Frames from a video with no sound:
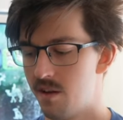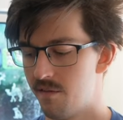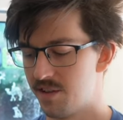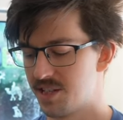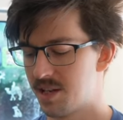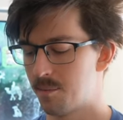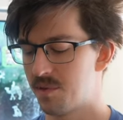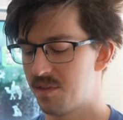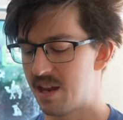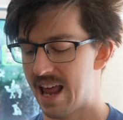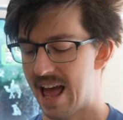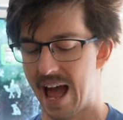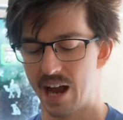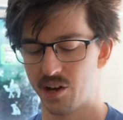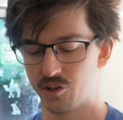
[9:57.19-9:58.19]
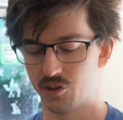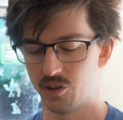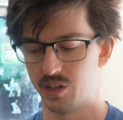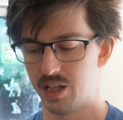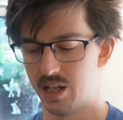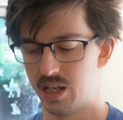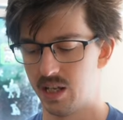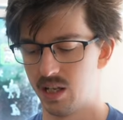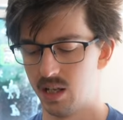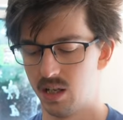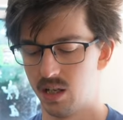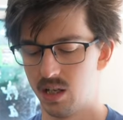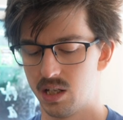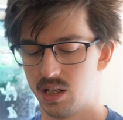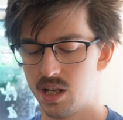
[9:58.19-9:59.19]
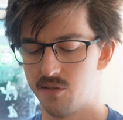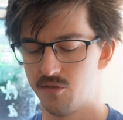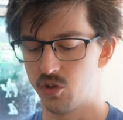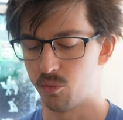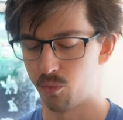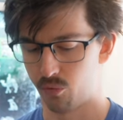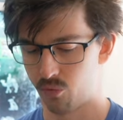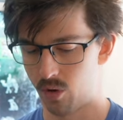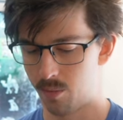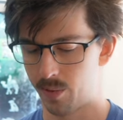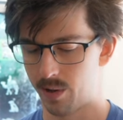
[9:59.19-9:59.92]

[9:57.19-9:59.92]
for something that actually gives you proper,